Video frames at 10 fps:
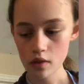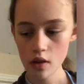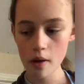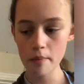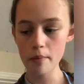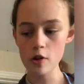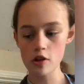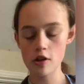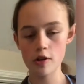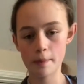
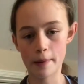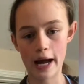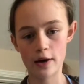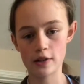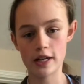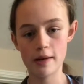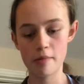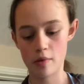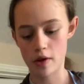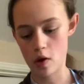Mustard powder,
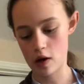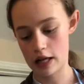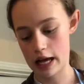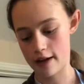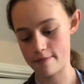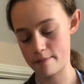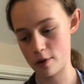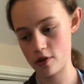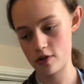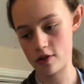but we only have
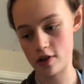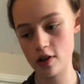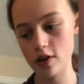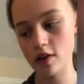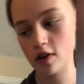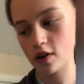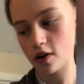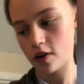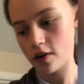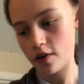mustard.
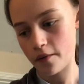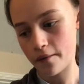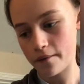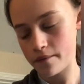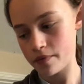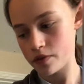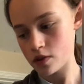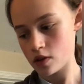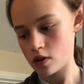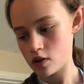
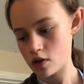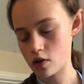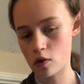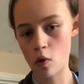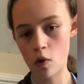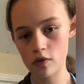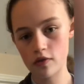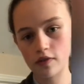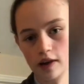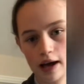Corn
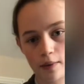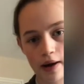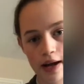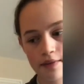flour.